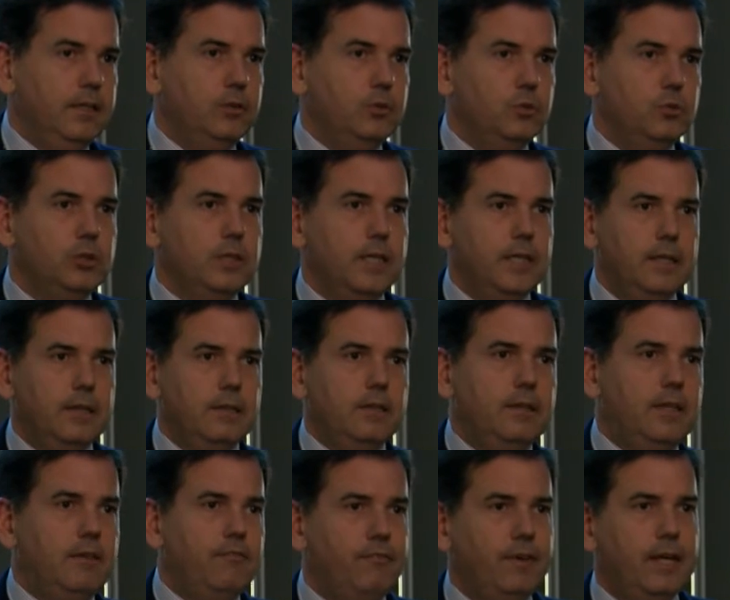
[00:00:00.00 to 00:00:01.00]
to share
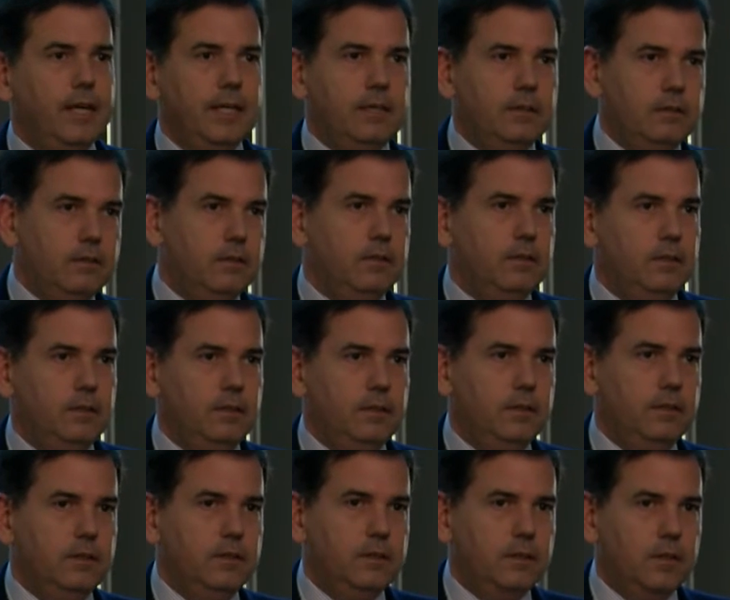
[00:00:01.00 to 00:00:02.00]
the feeling,
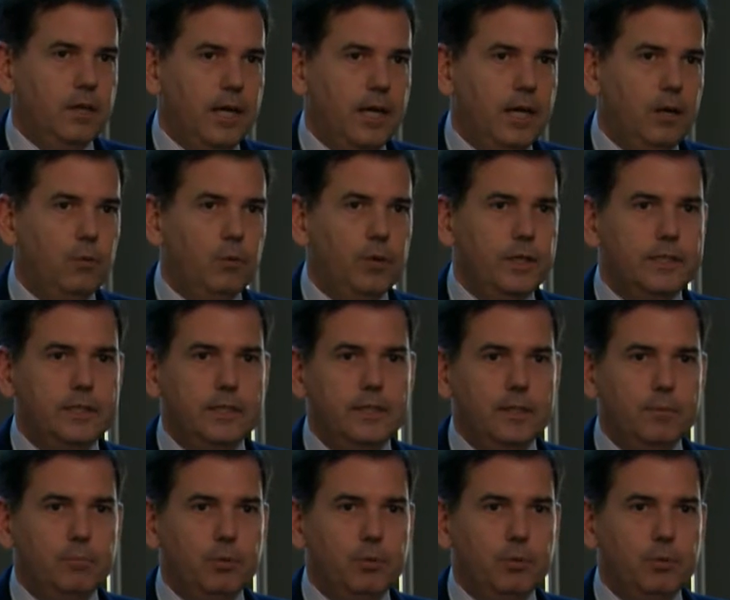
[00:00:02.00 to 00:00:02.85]
how we see the